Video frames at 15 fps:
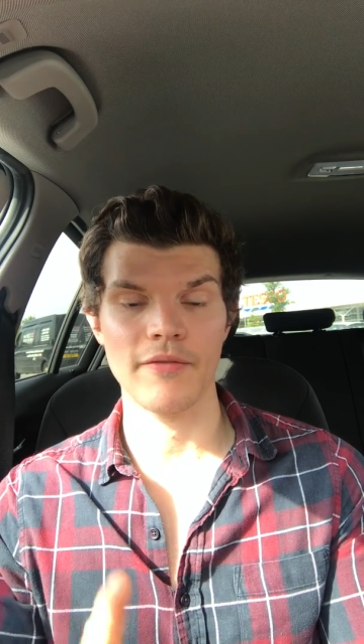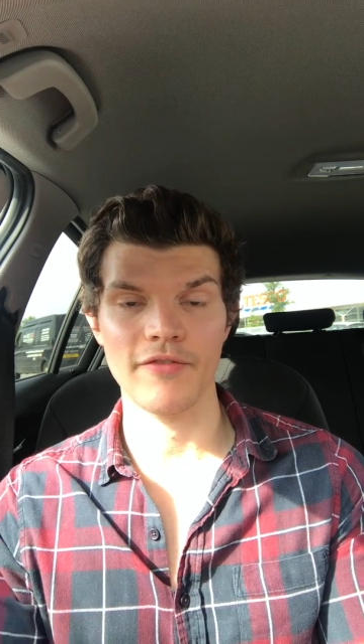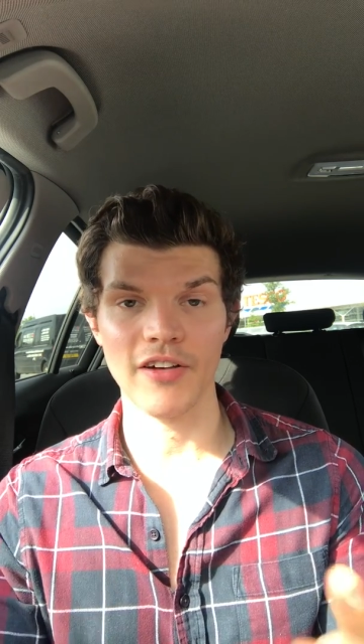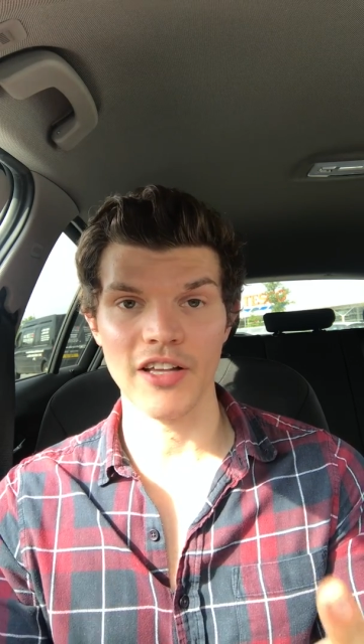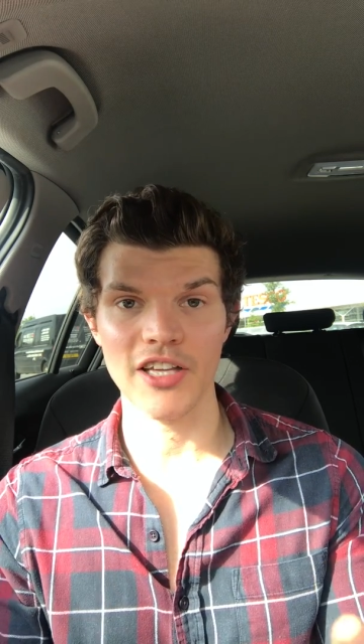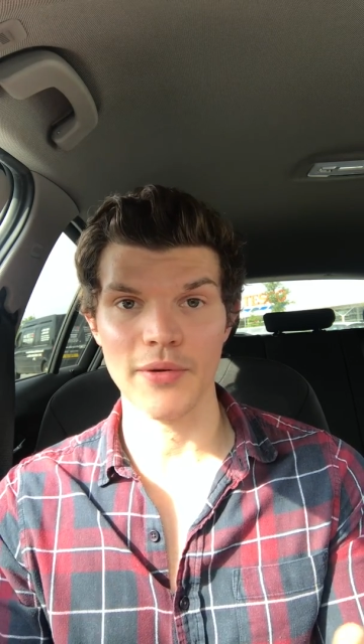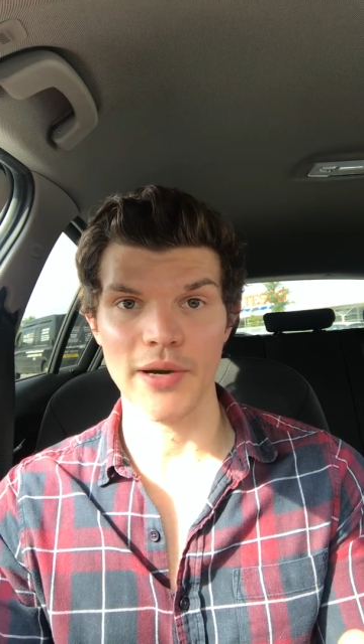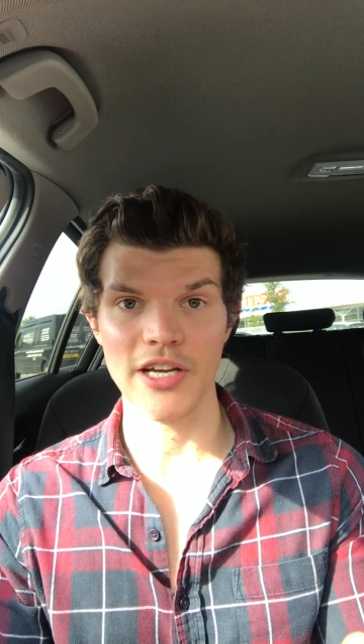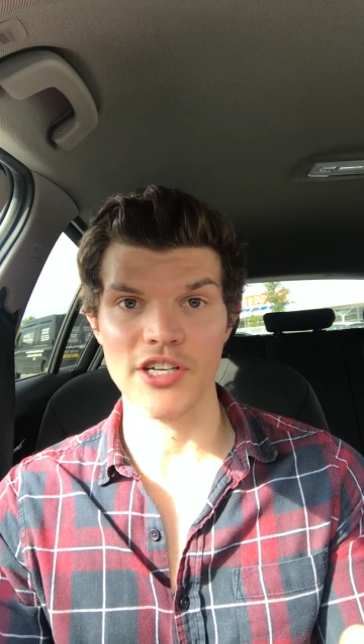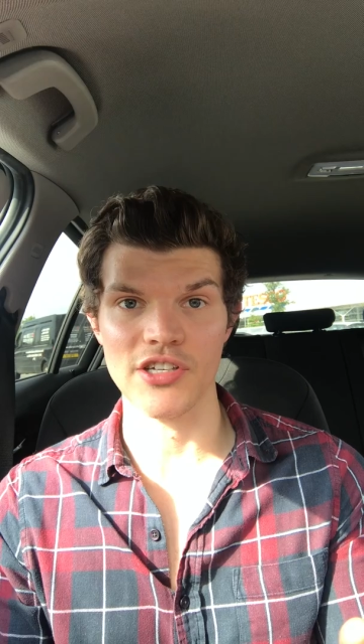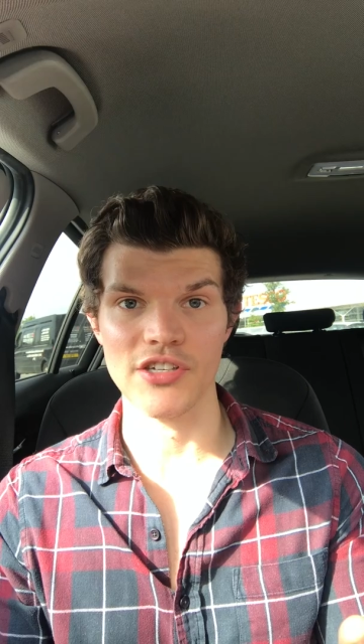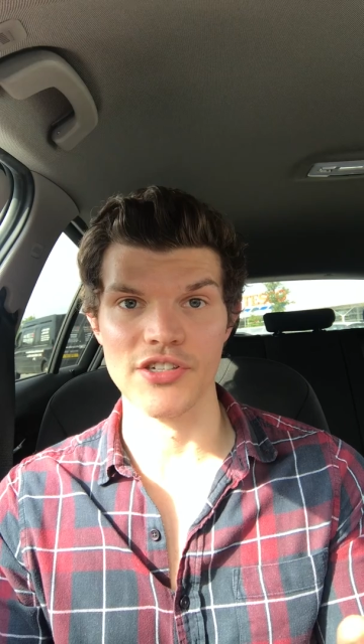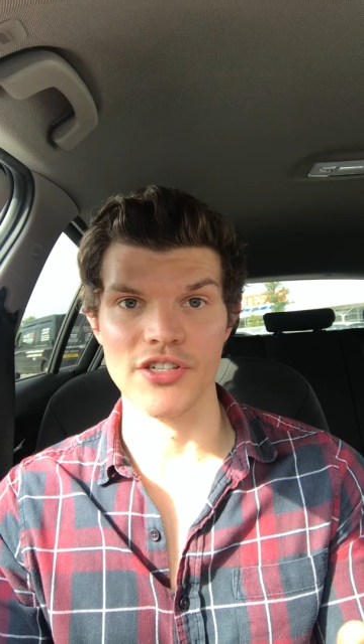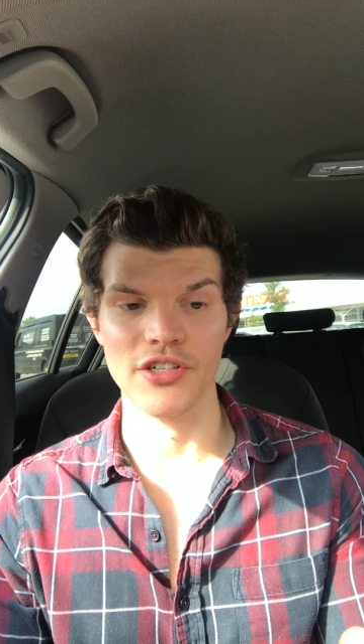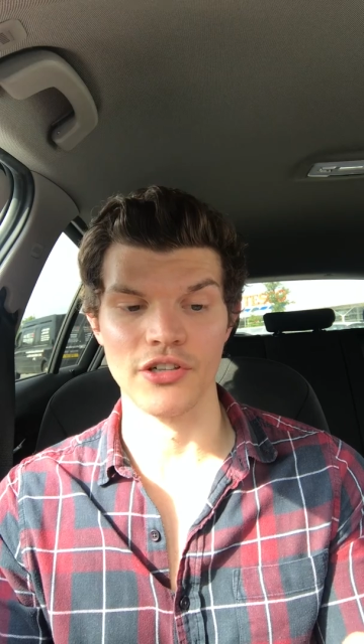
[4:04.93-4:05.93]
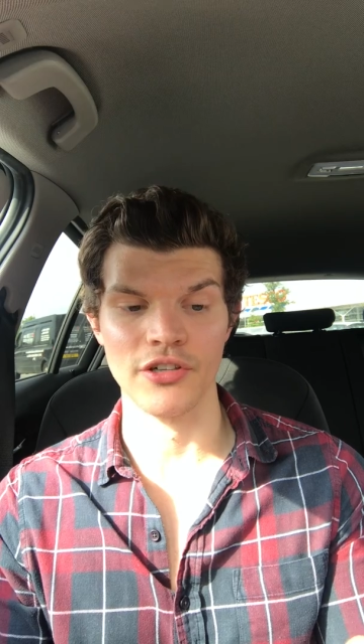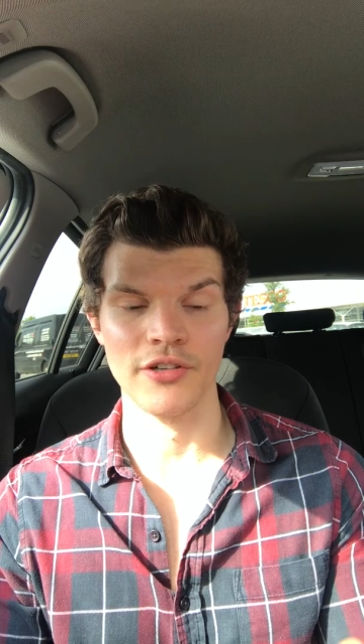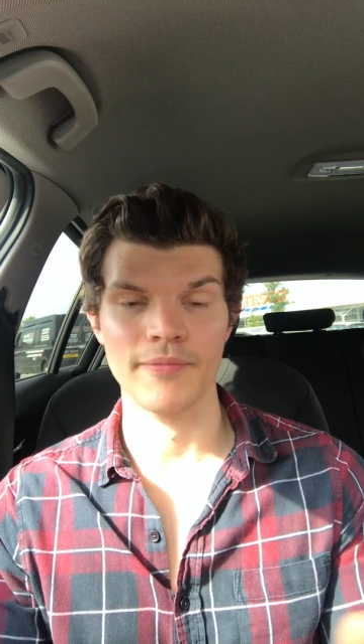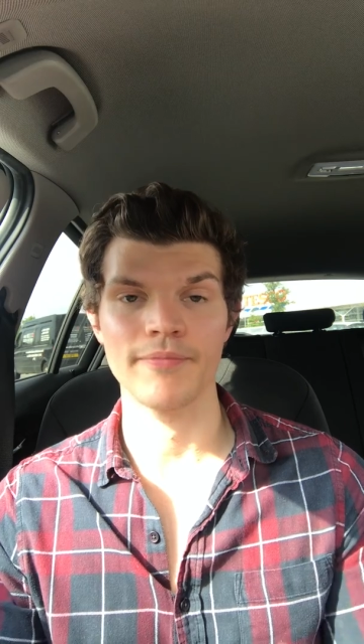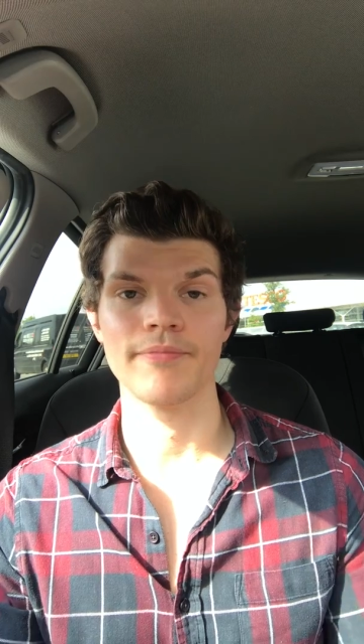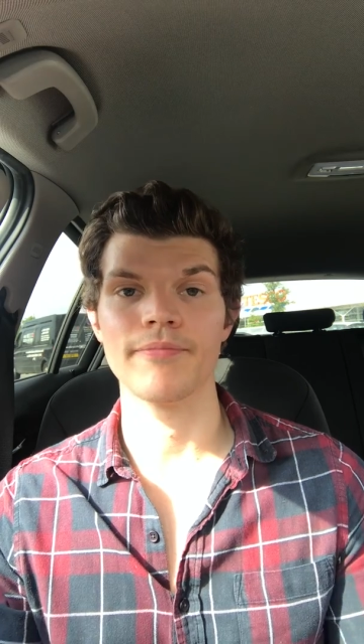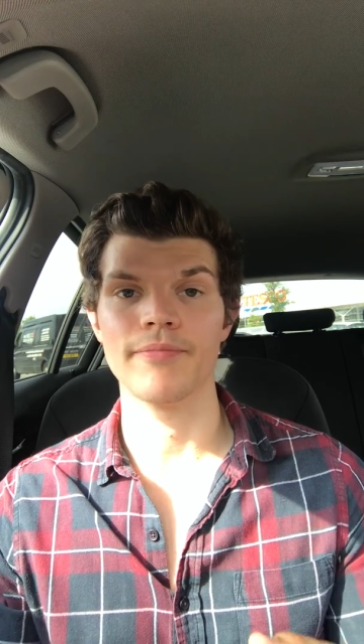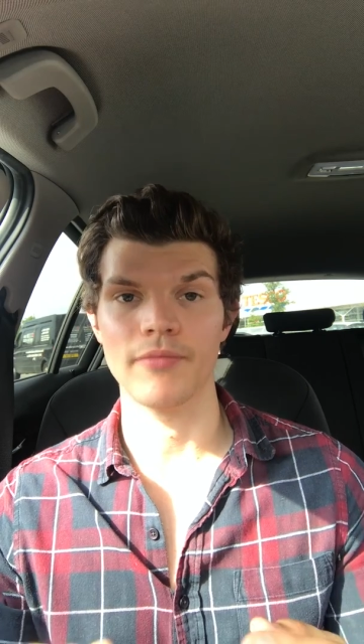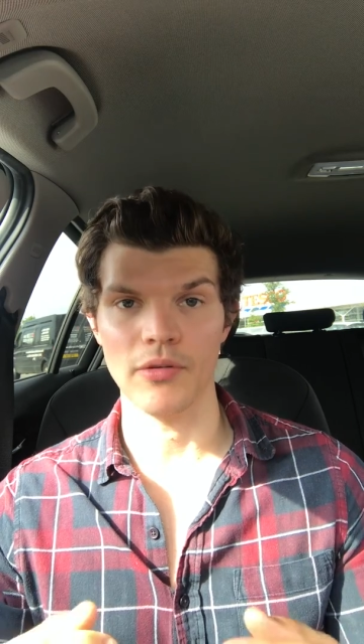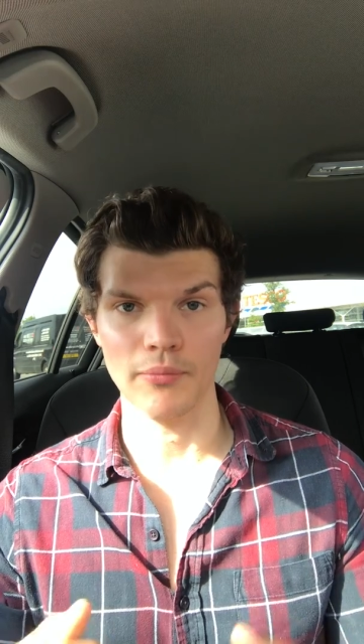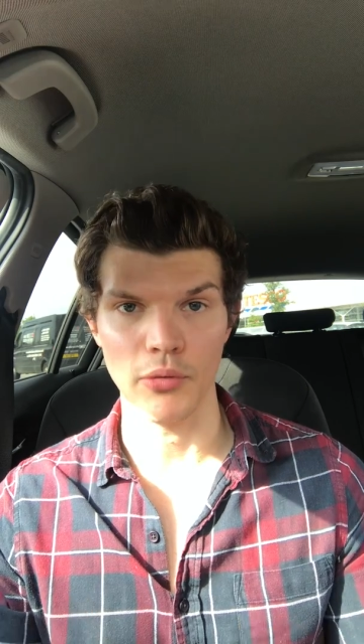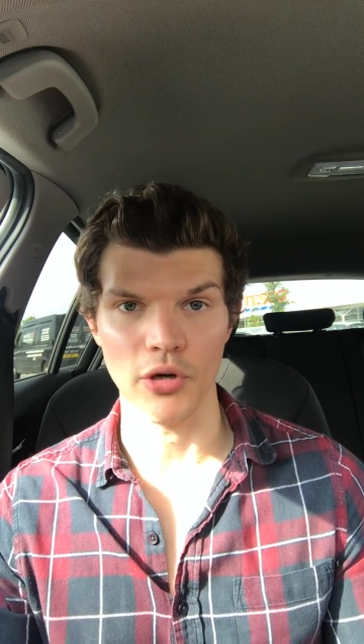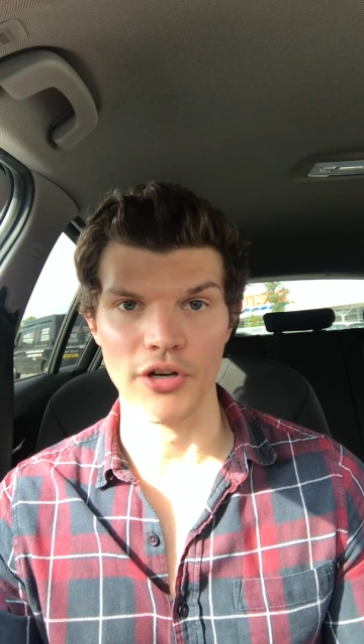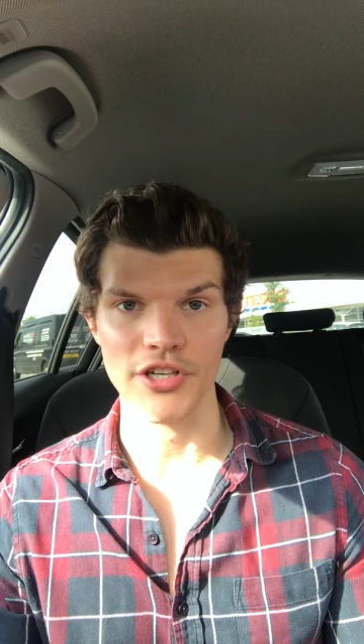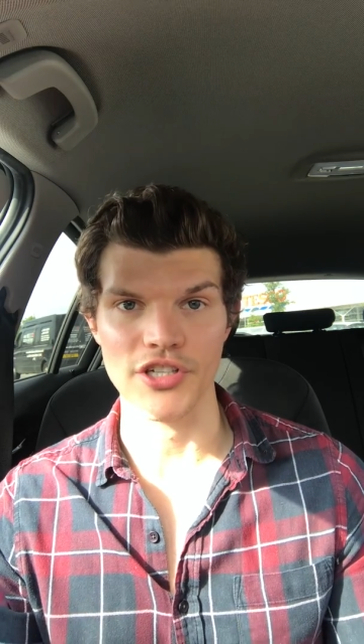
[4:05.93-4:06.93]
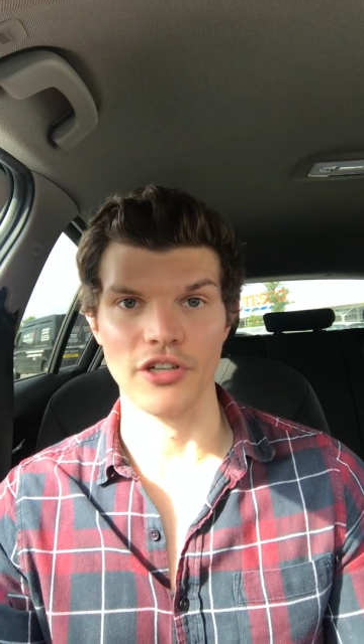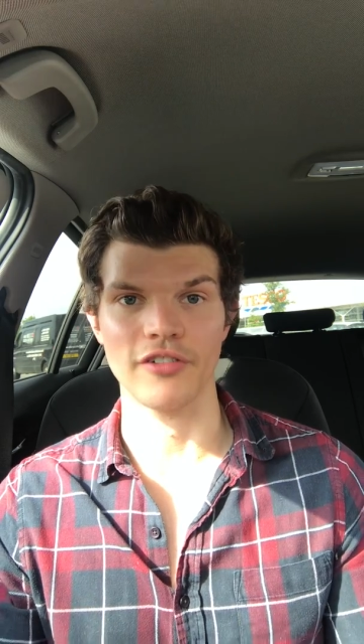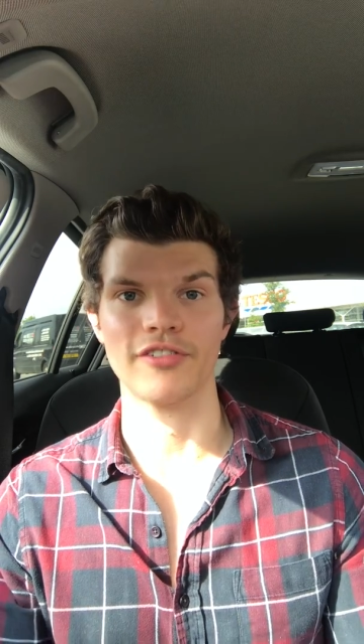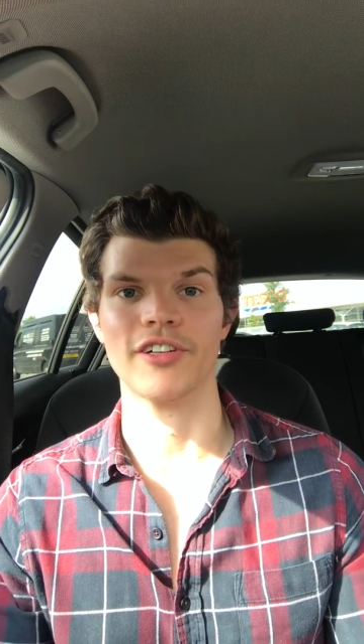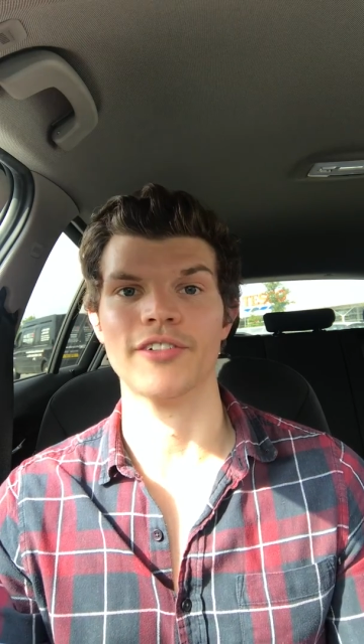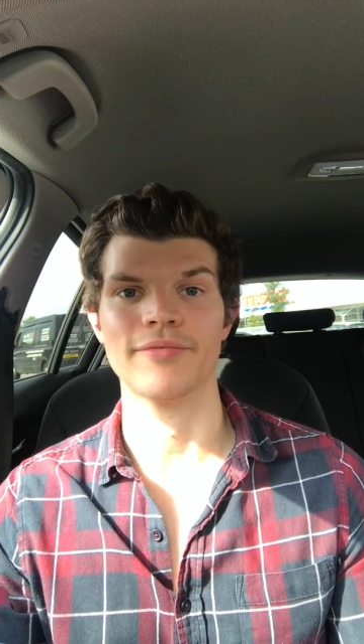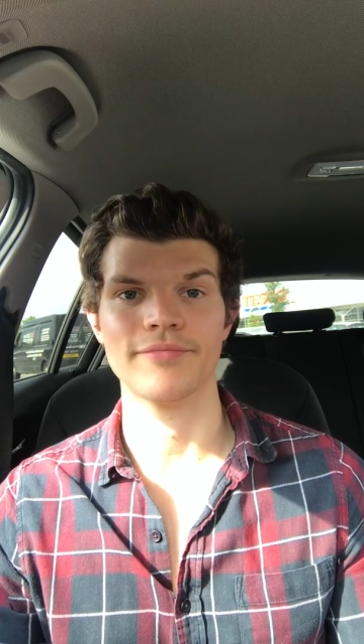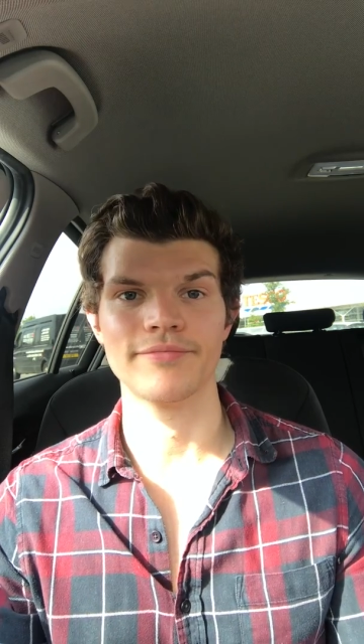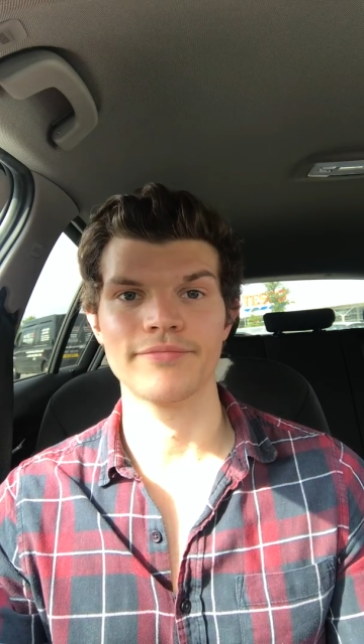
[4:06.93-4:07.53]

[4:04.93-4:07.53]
valuation's done, mortgage offer.